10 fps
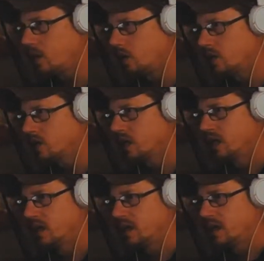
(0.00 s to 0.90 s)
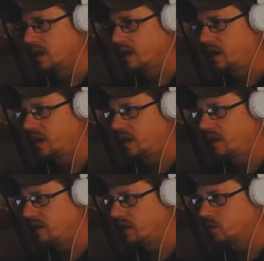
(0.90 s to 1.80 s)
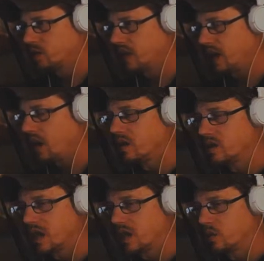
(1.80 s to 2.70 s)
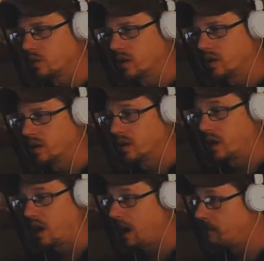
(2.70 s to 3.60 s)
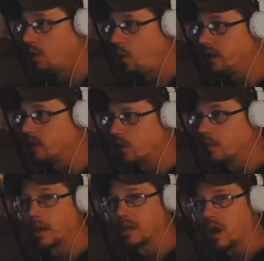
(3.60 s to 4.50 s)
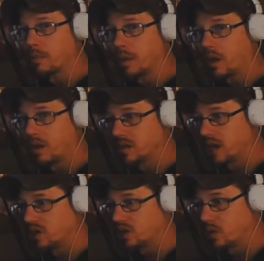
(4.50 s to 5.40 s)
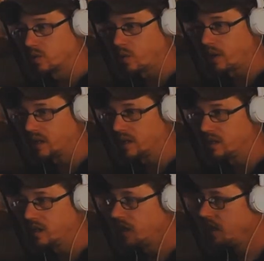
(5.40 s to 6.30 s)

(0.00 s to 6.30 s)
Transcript: callers. This was an unscheduled. I have no idea what I'm going to talk about on tonight's show, so I didn't